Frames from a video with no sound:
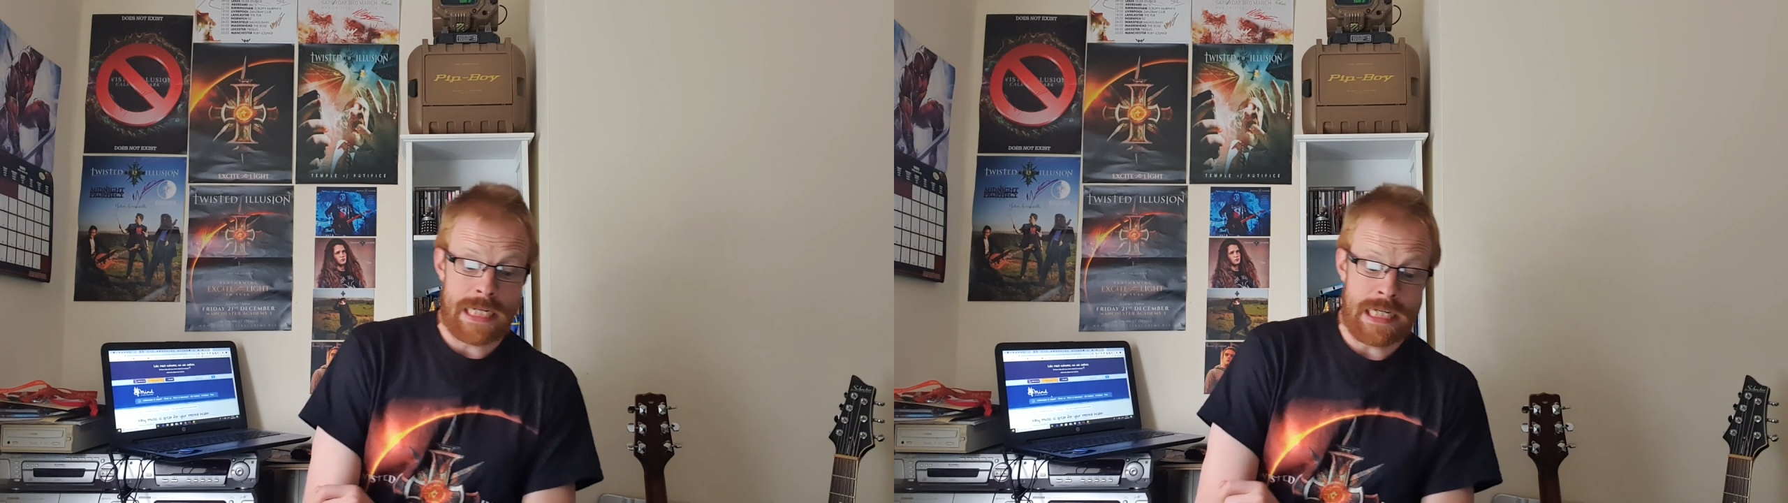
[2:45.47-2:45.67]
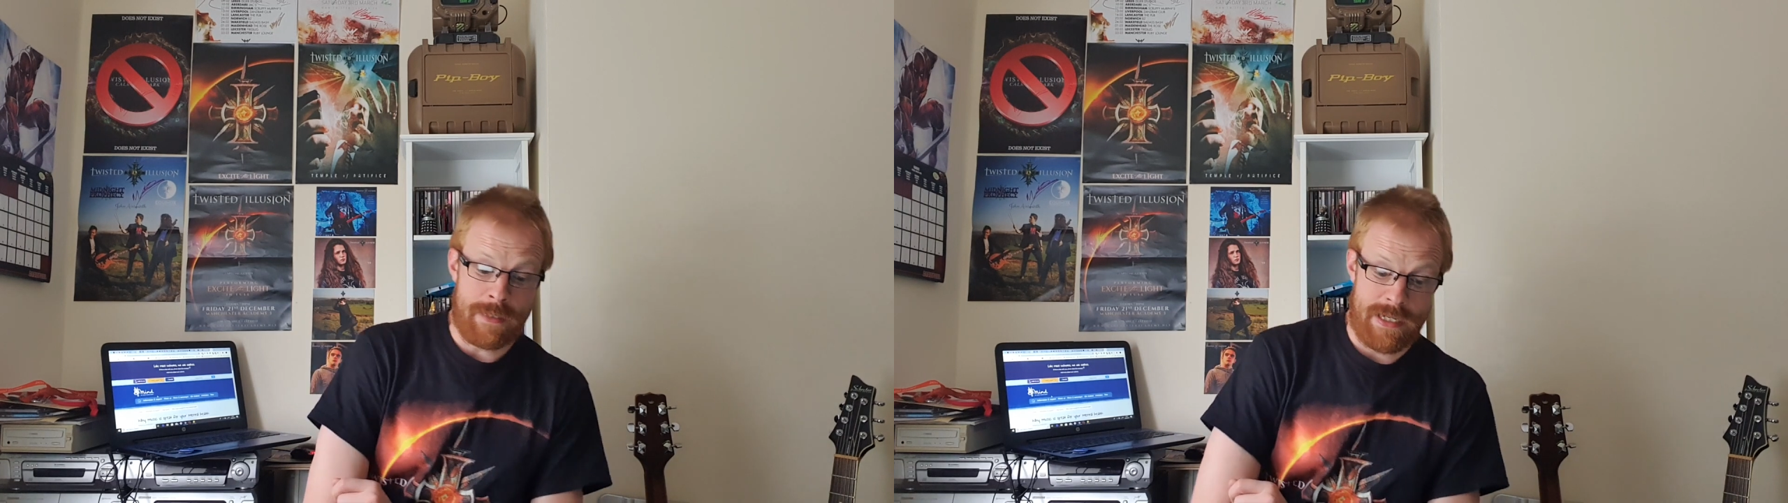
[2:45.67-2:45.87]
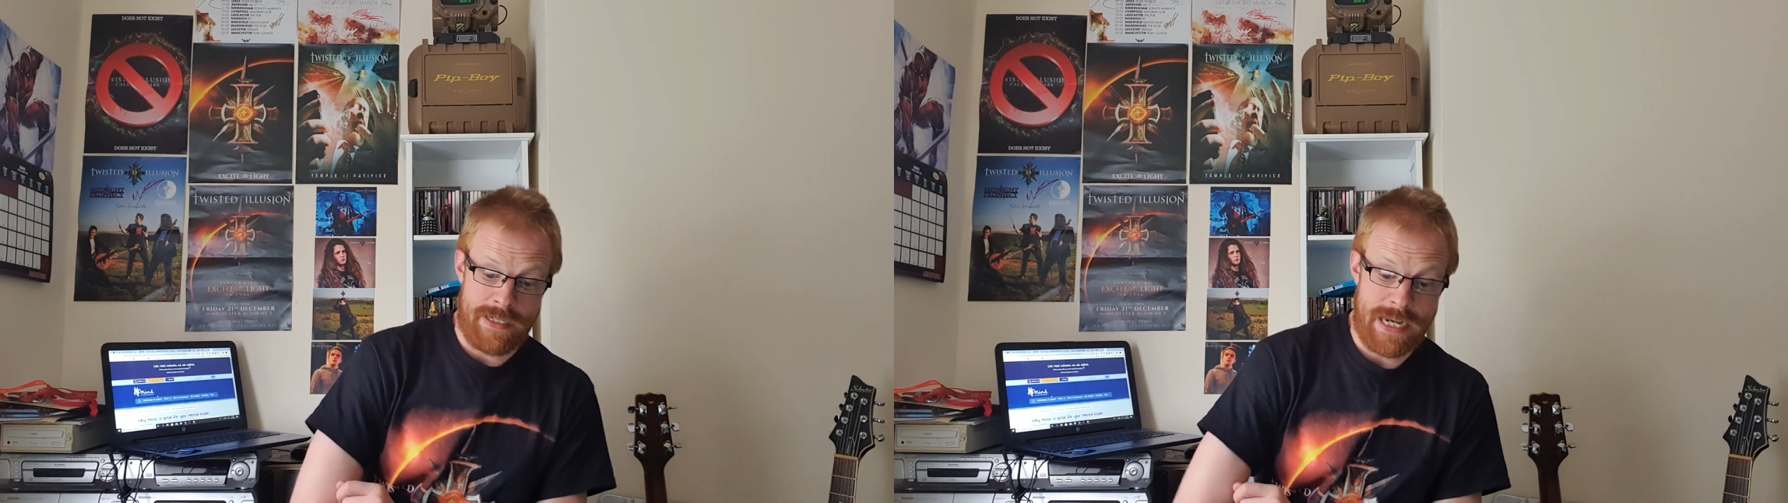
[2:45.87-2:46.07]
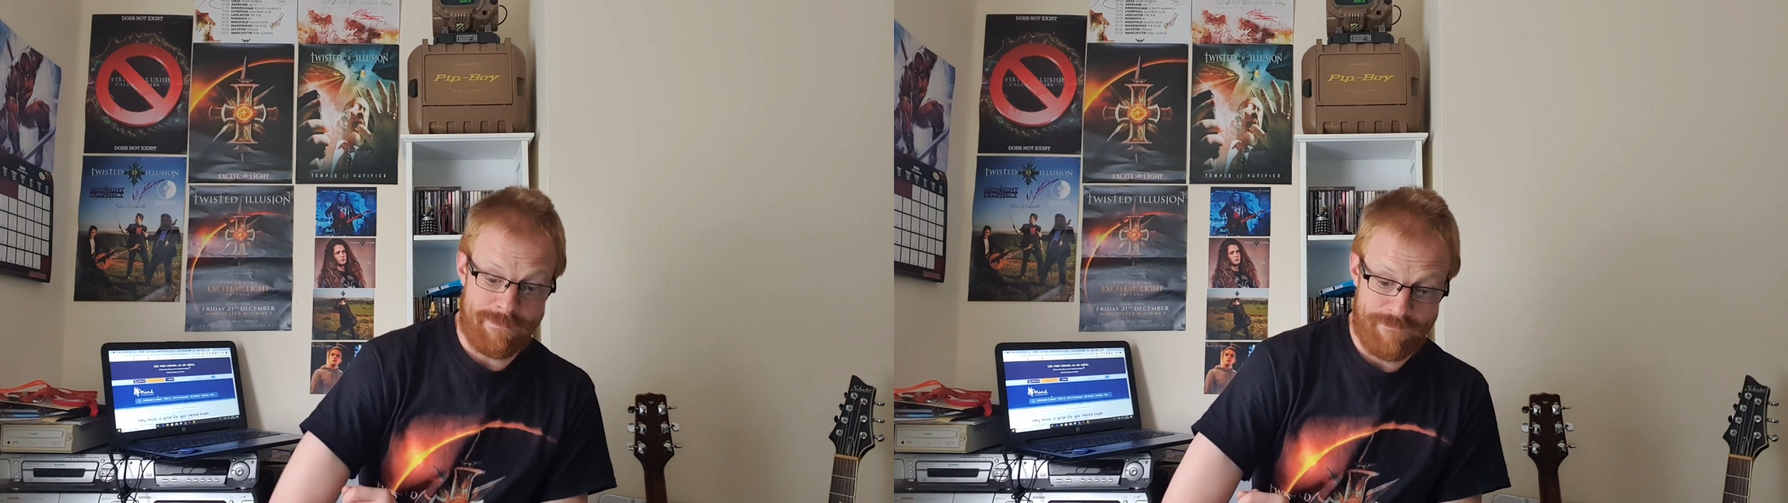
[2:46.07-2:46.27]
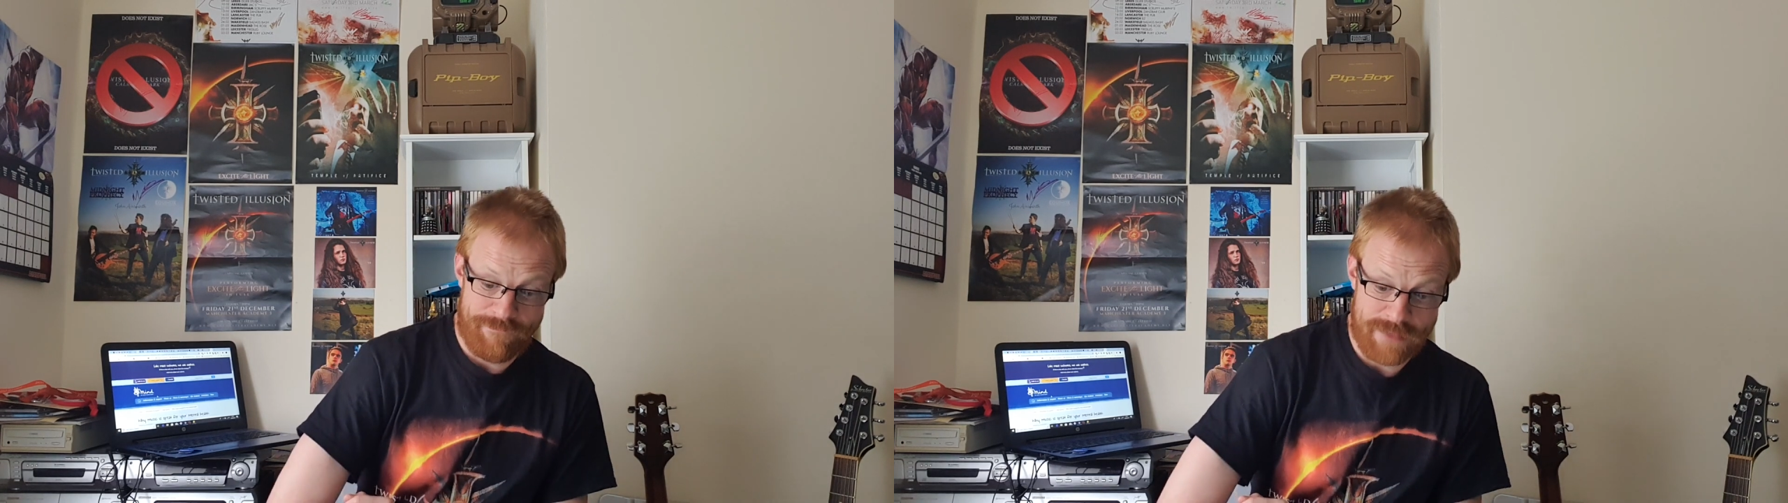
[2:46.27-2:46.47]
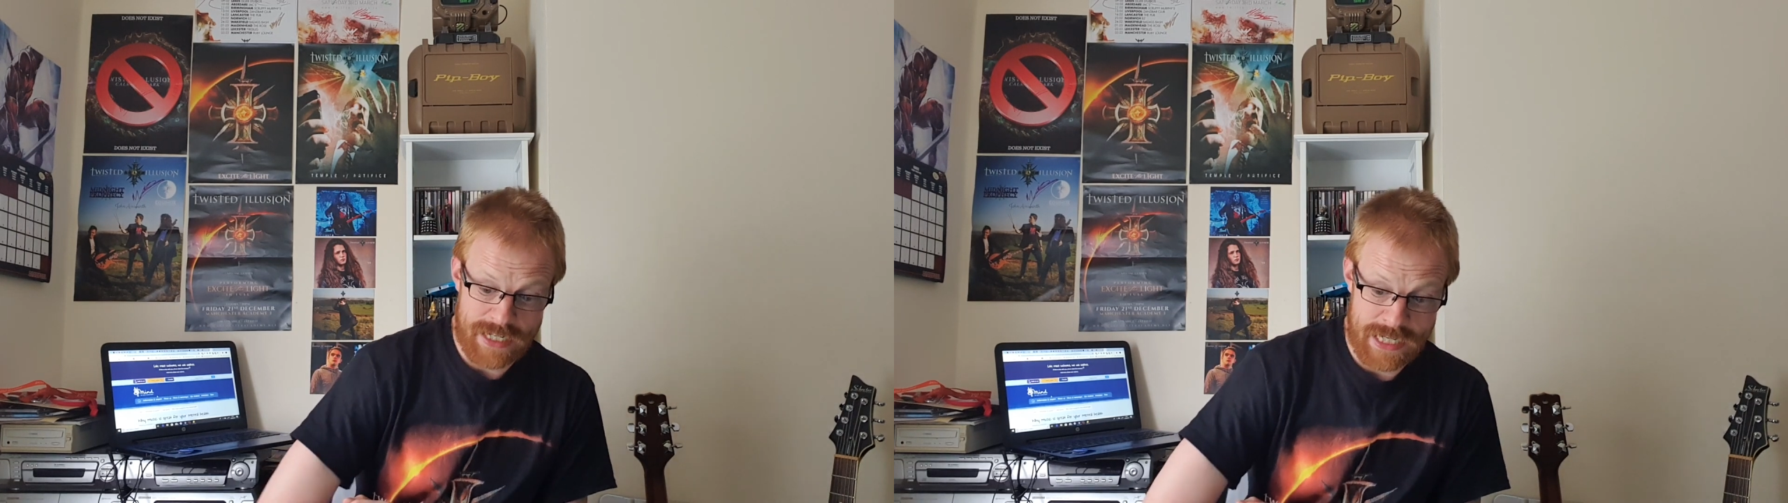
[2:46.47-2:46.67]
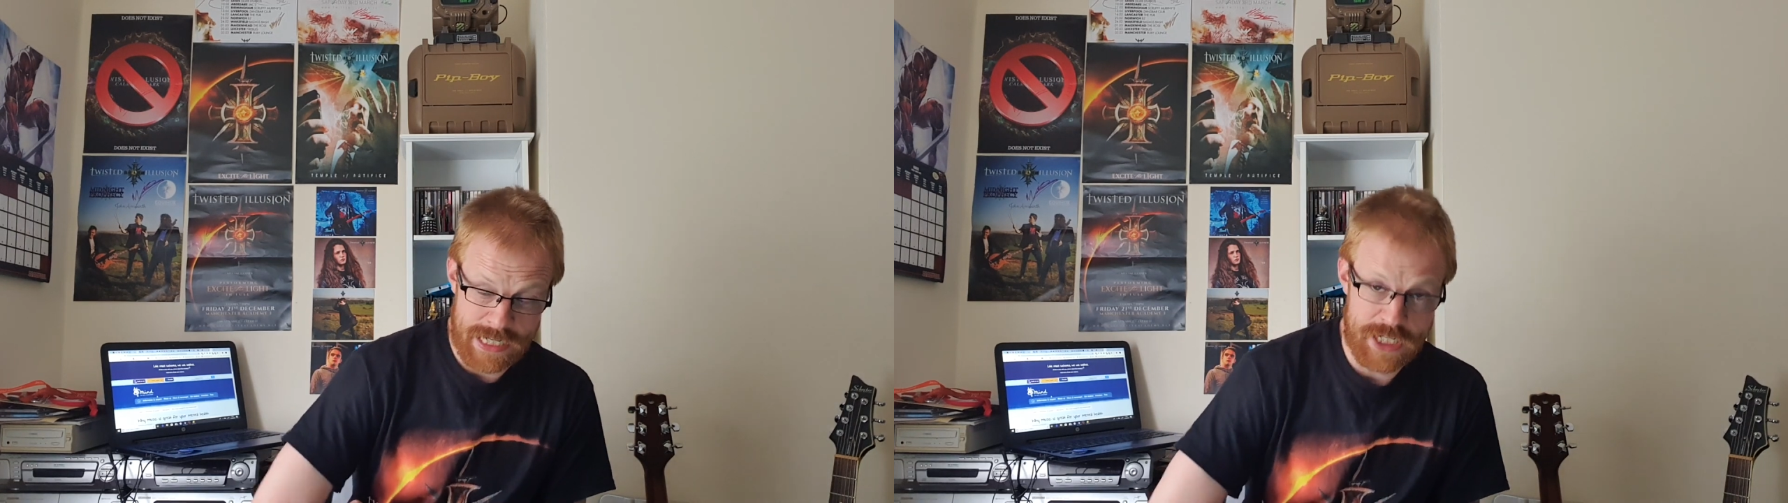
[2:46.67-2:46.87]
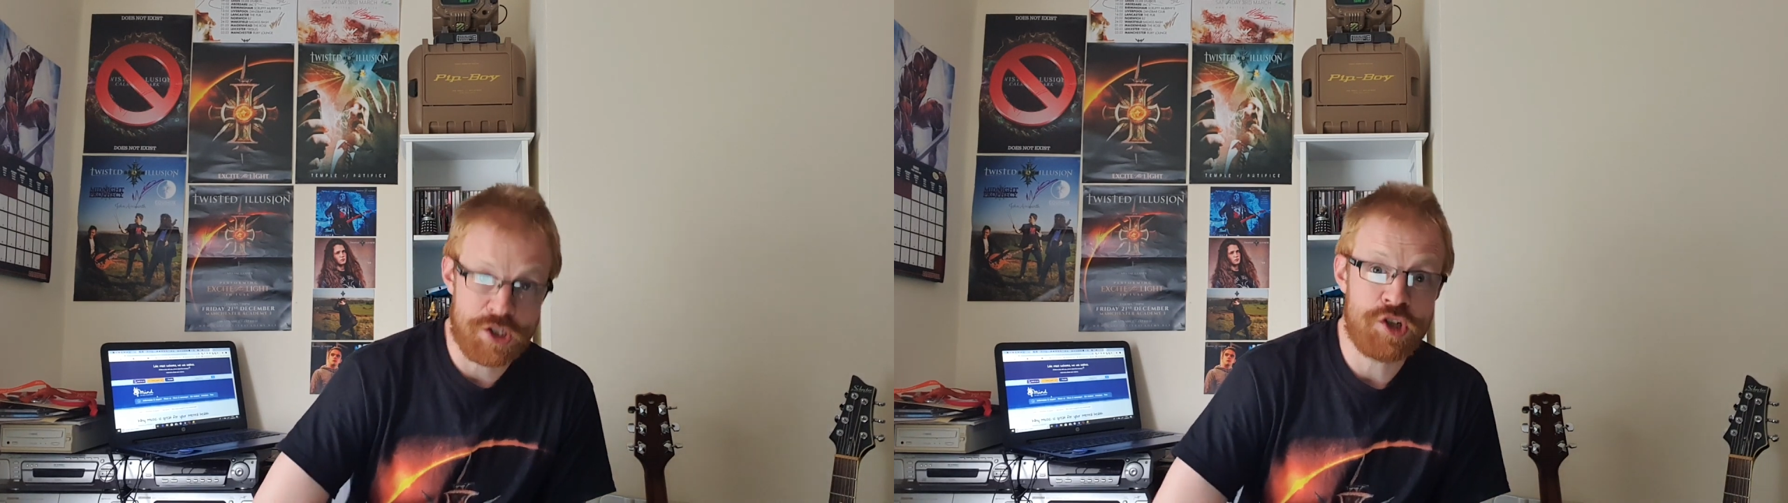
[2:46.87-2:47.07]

Anyway, yeah, I